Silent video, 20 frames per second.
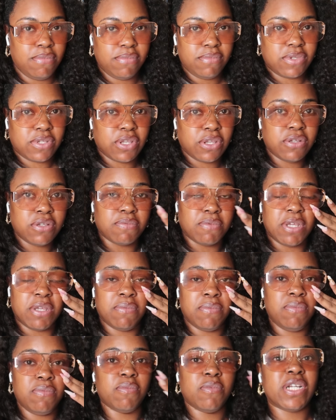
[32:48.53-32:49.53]
excuse me,
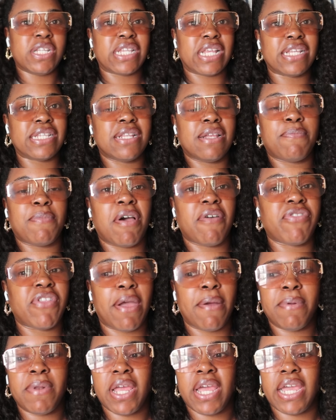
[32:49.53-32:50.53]
once I step off
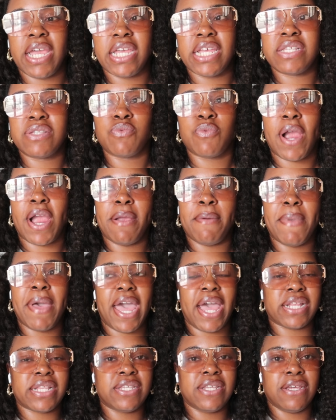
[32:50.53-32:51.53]
that plane, it's right
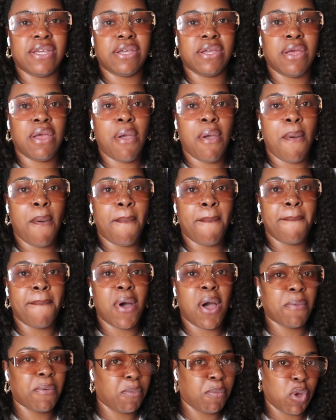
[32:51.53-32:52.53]
back to
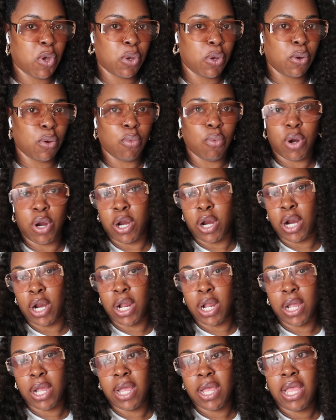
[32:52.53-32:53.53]
mommy mode,
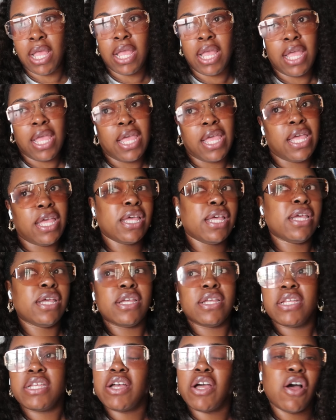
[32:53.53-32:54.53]
work,
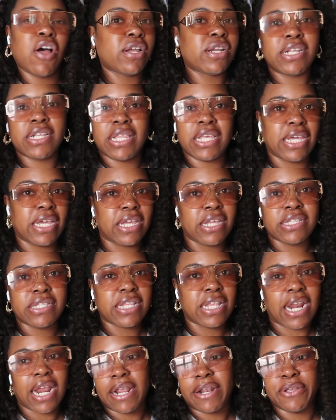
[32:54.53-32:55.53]
all the things
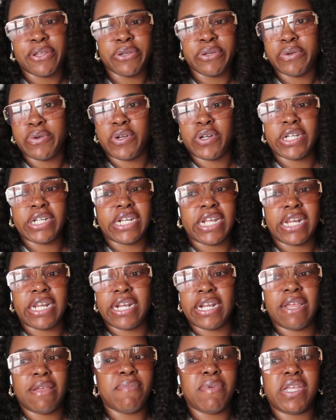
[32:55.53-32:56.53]
that I do on a
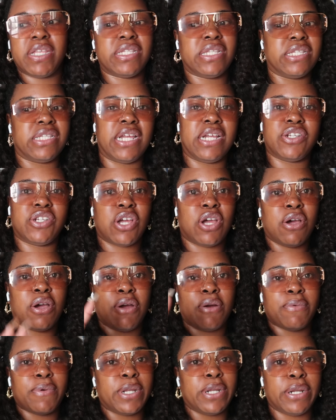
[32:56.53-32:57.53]
day-to-day -day basis that y'all
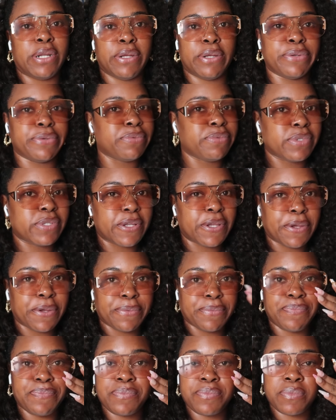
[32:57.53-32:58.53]
already know.
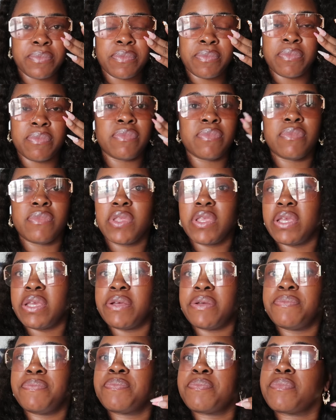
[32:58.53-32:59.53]
So,
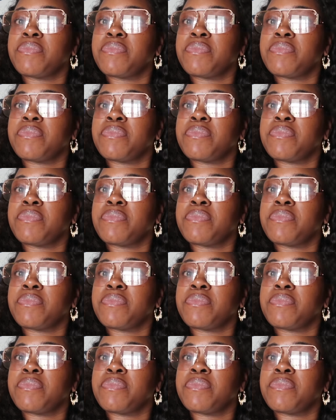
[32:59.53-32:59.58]
yeah.